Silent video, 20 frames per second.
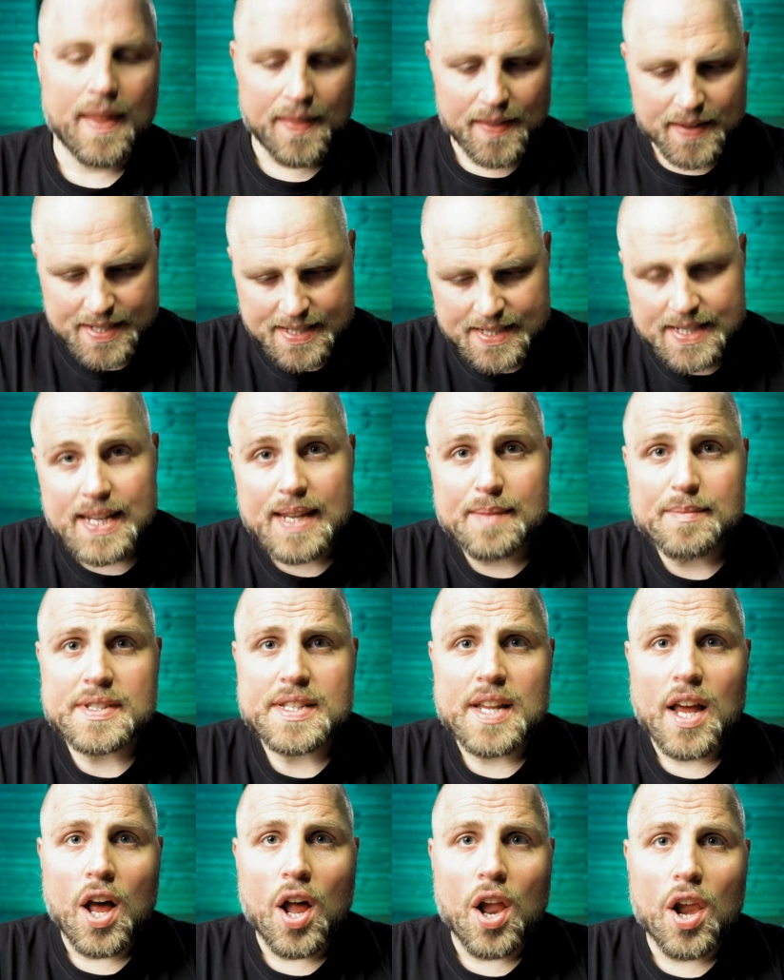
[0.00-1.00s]
The
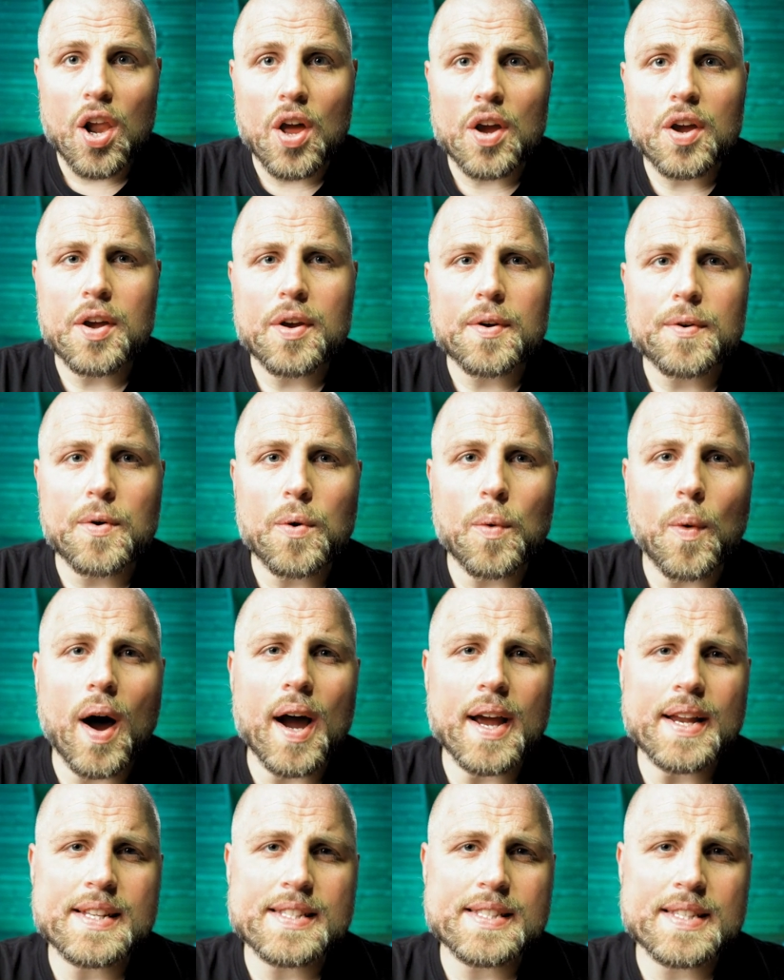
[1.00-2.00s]
seams look
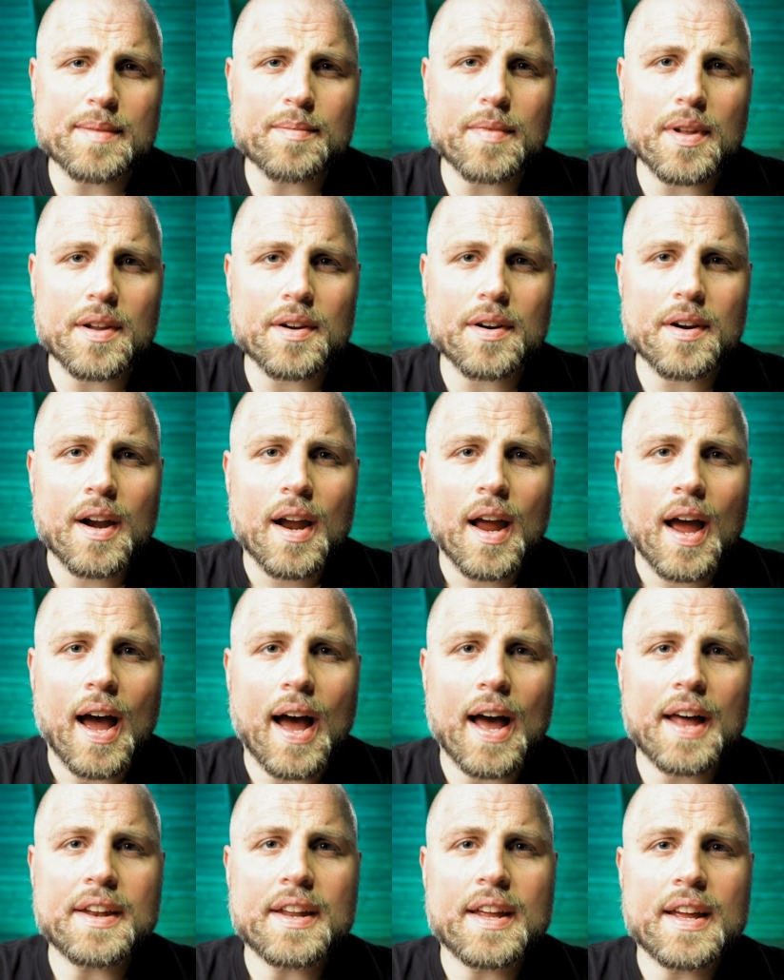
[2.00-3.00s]
quite similar,
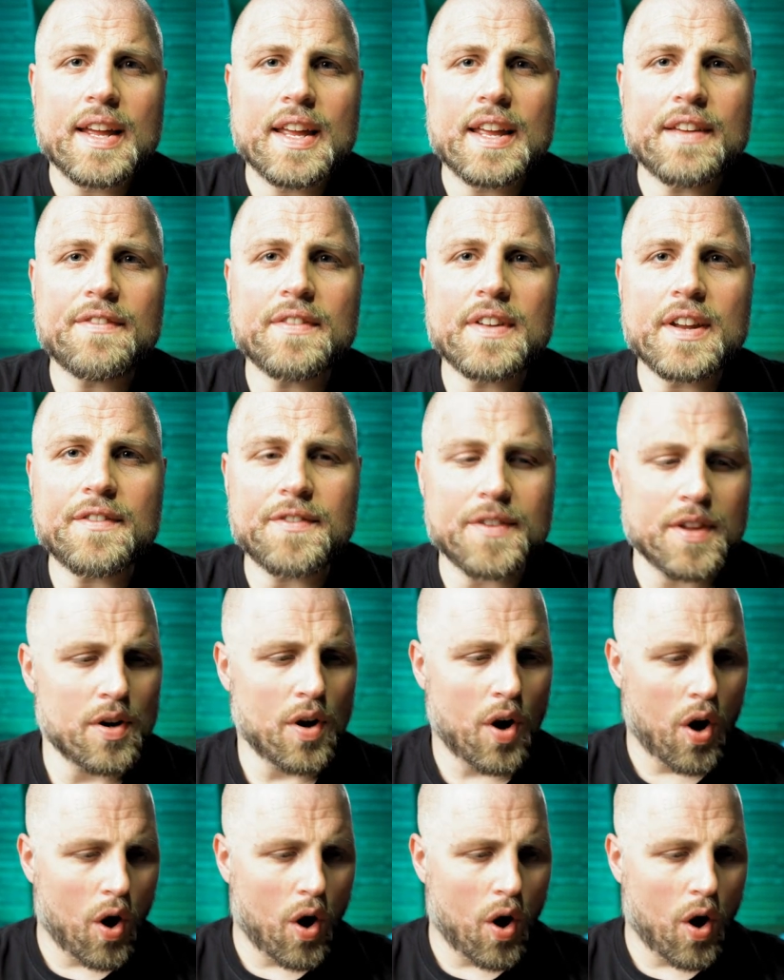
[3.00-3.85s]
and even if you